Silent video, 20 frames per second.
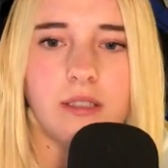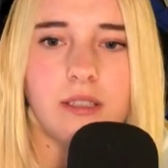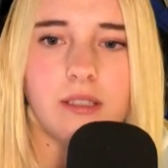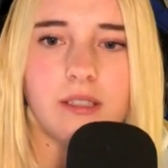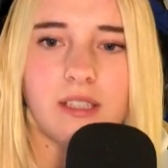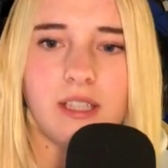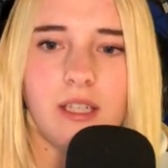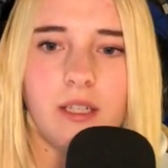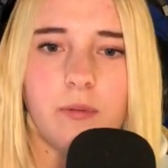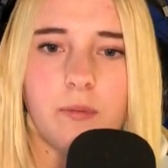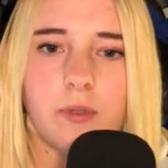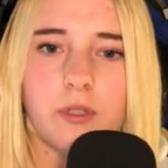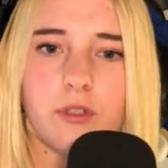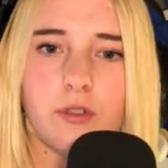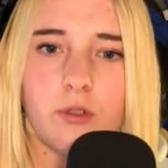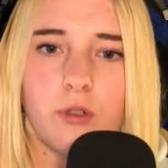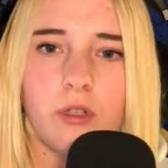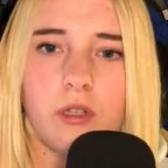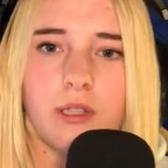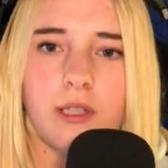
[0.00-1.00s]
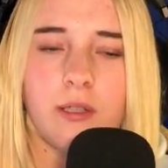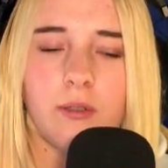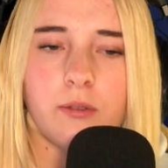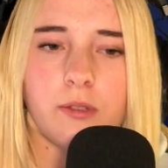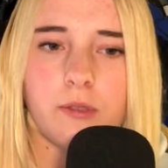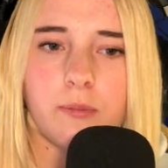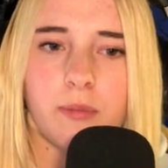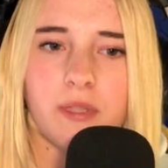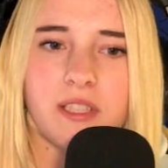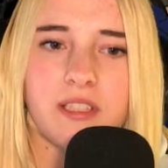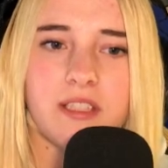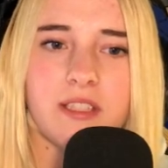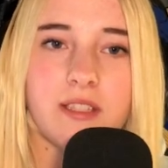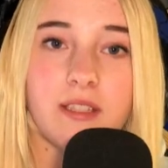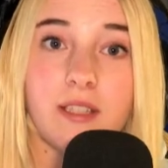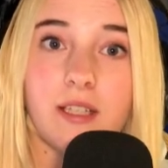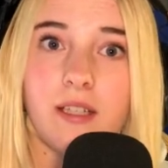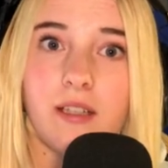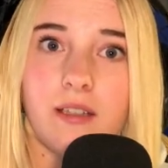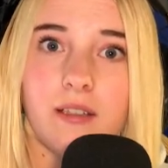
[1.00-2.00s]
He said it was closed, but
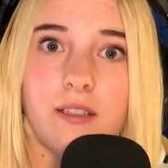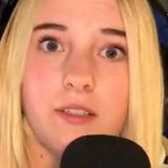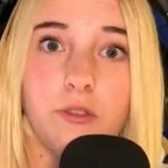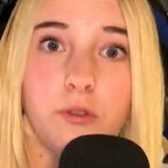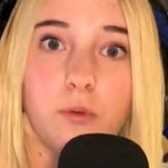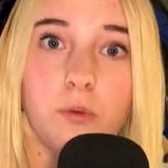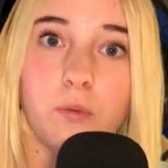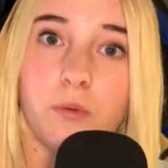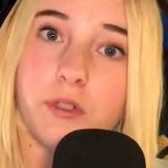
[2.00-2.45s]
still the door